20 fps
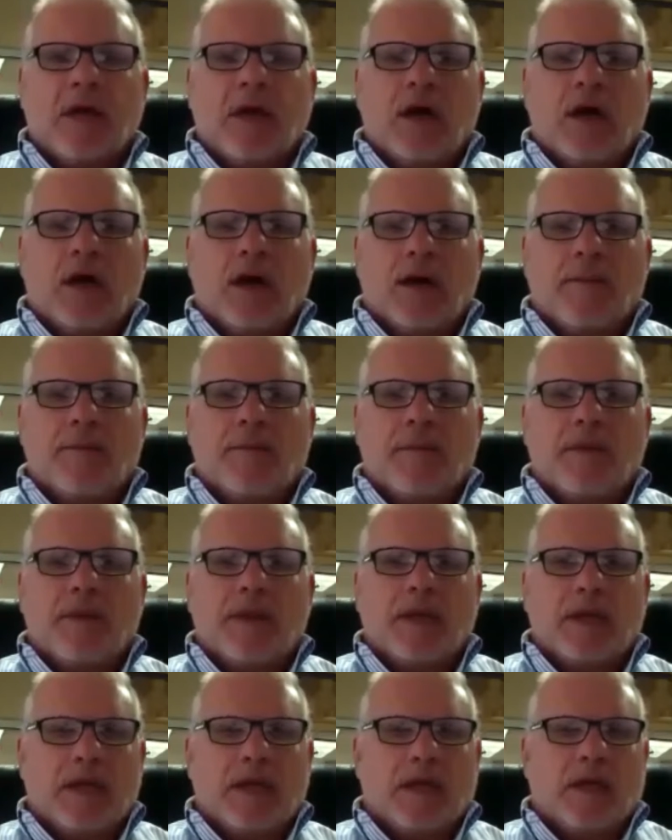Um,
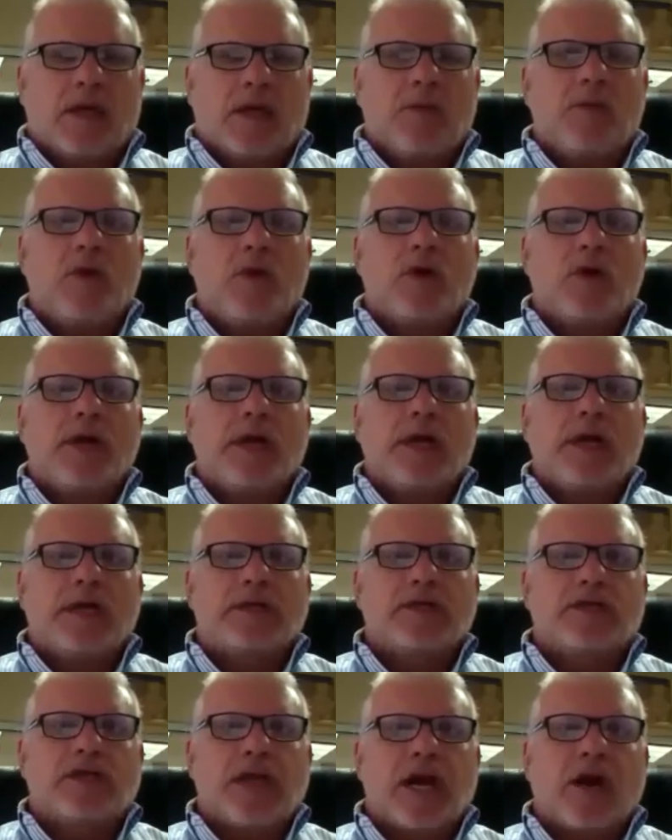the community
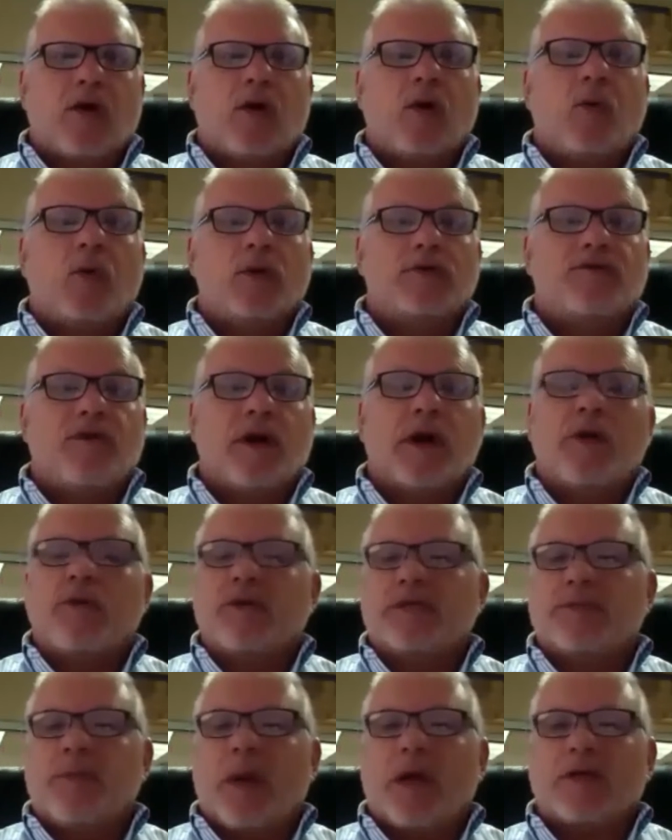in general was very
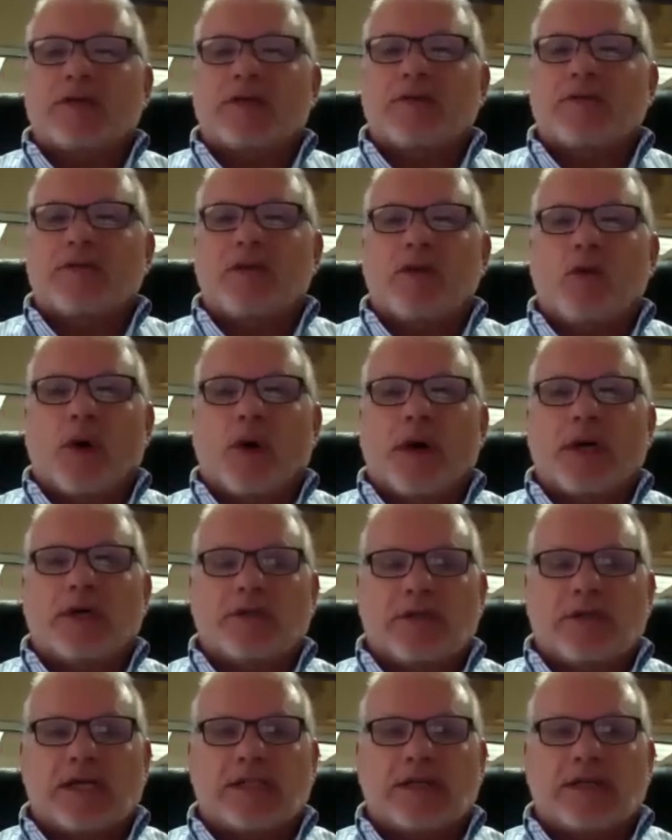responsive to the
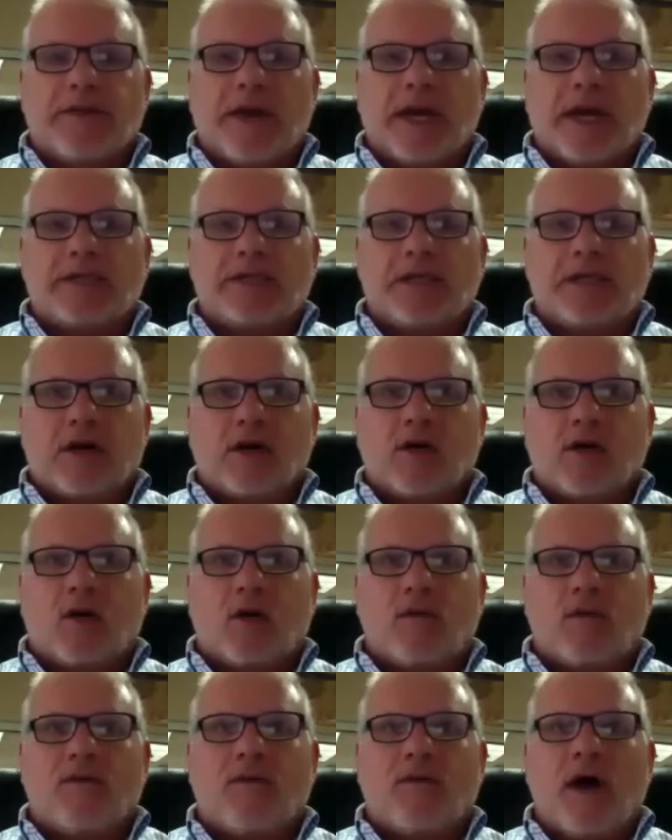organization that I chair
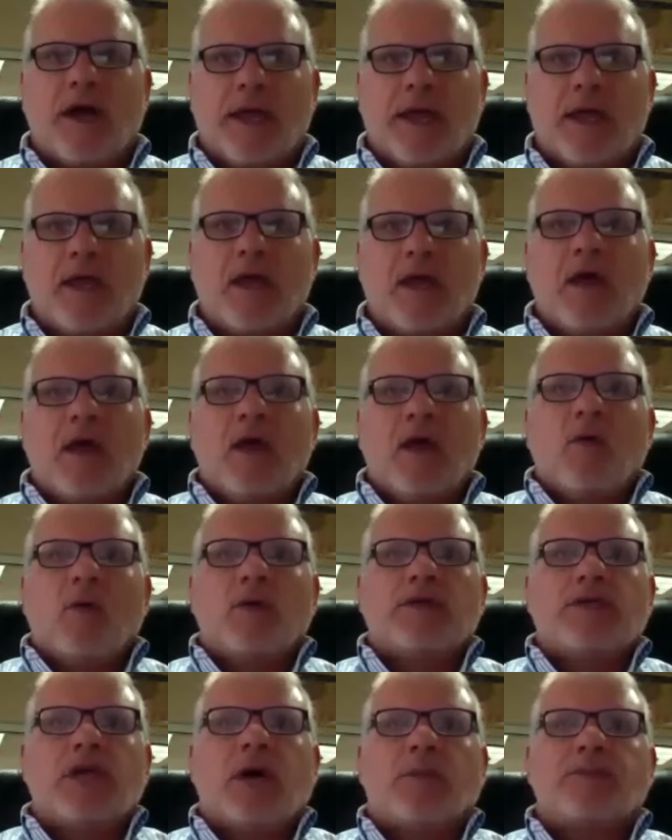called FLITE,
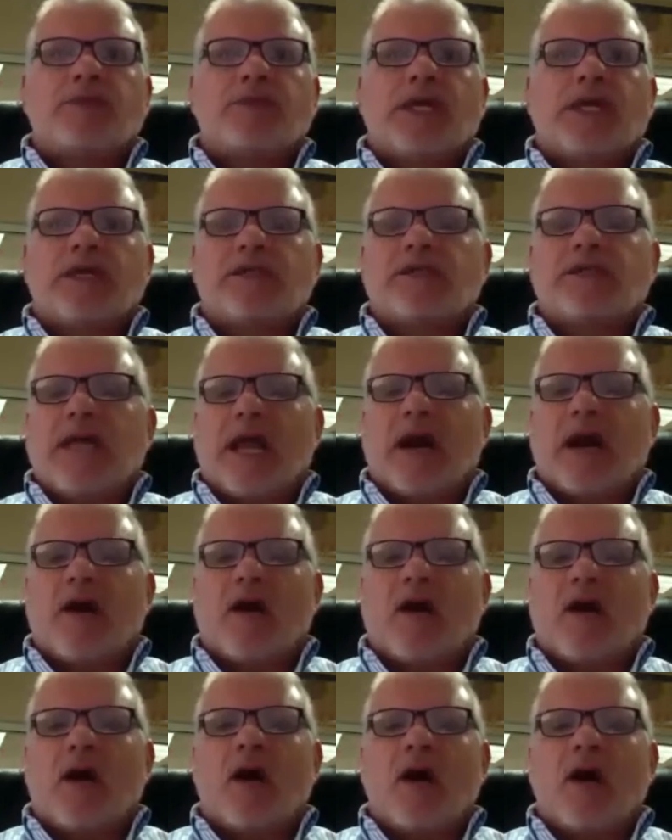which helps kids that
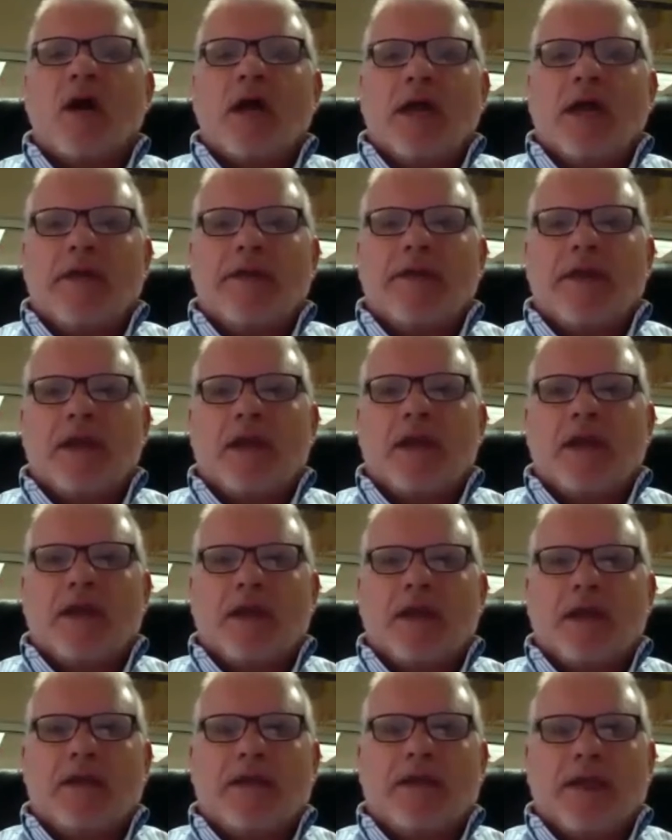are in the
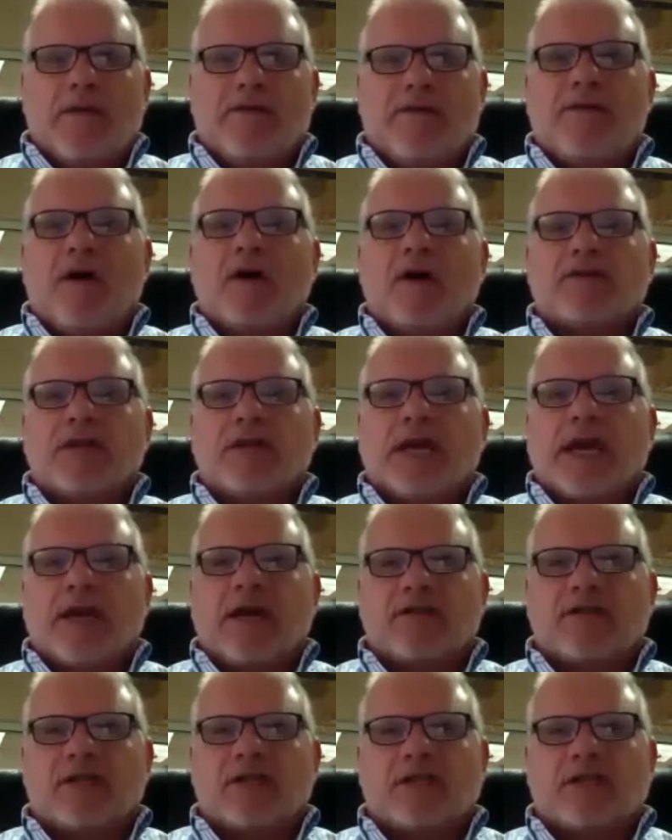in the foster
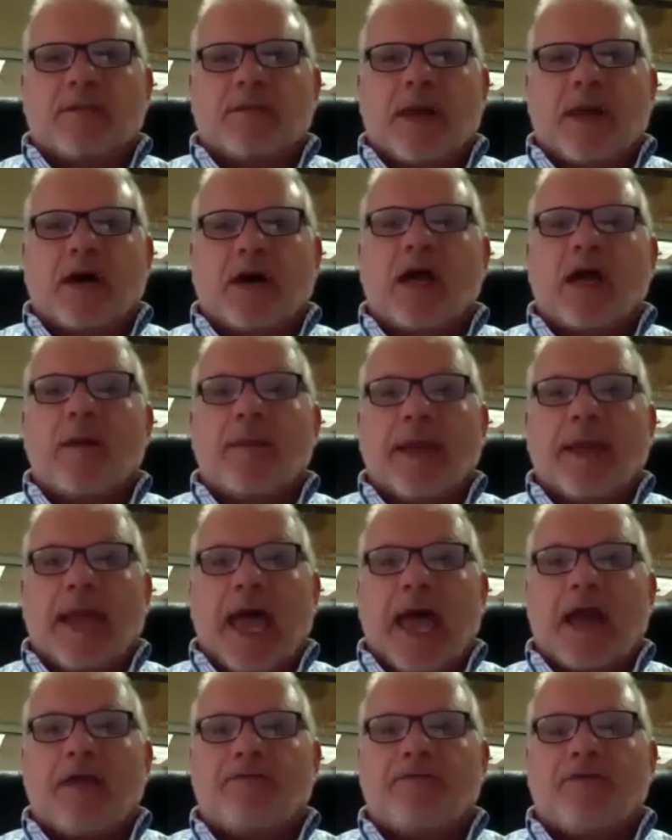care system that are coming
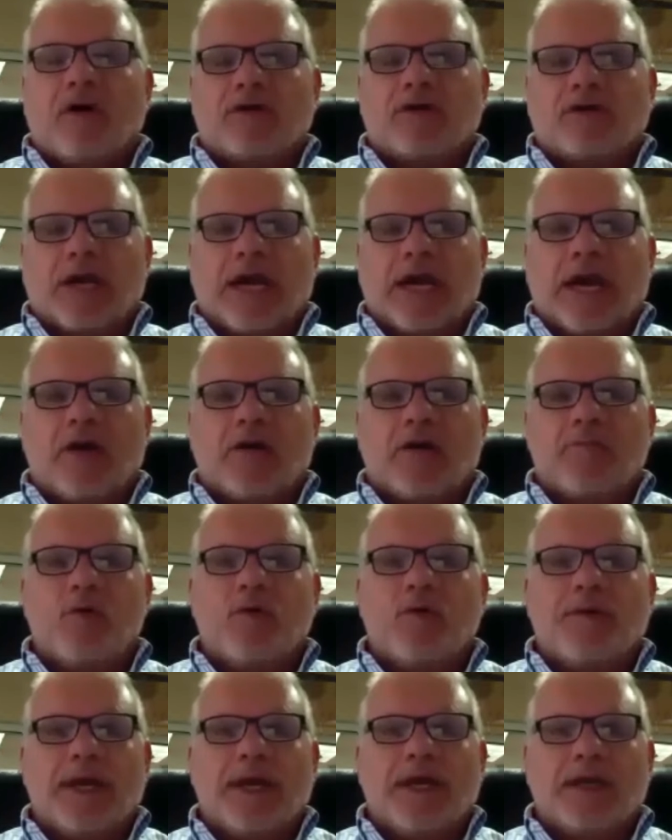out of foster care and
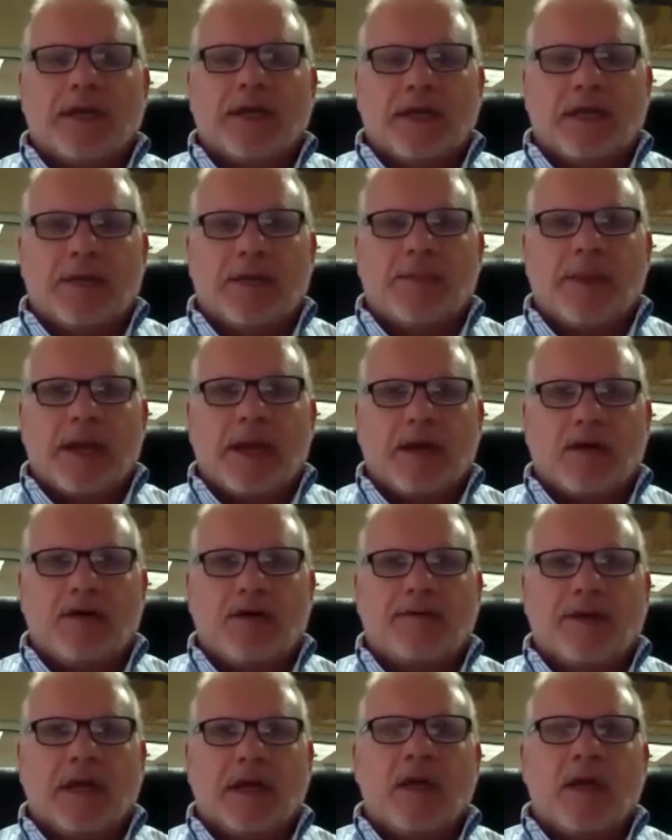moving into independent
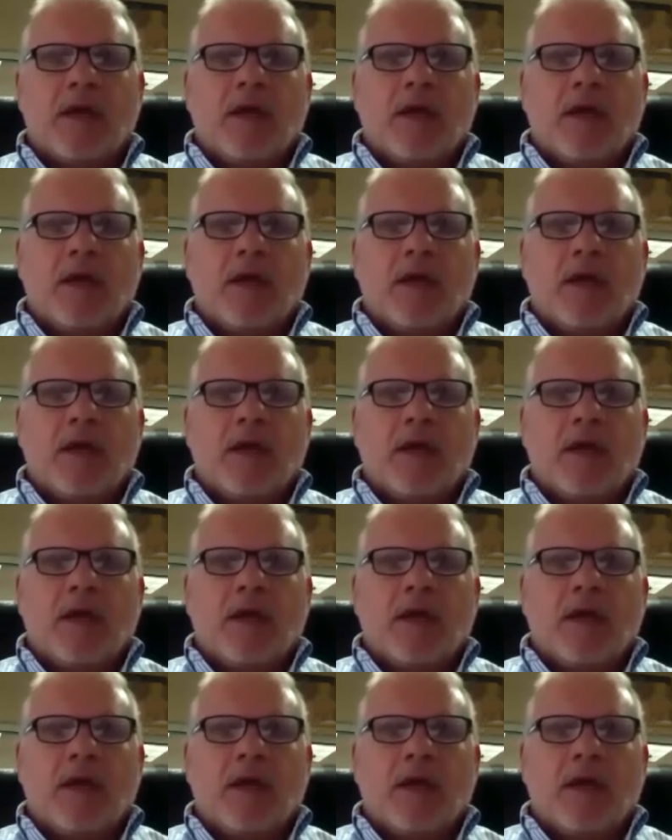living.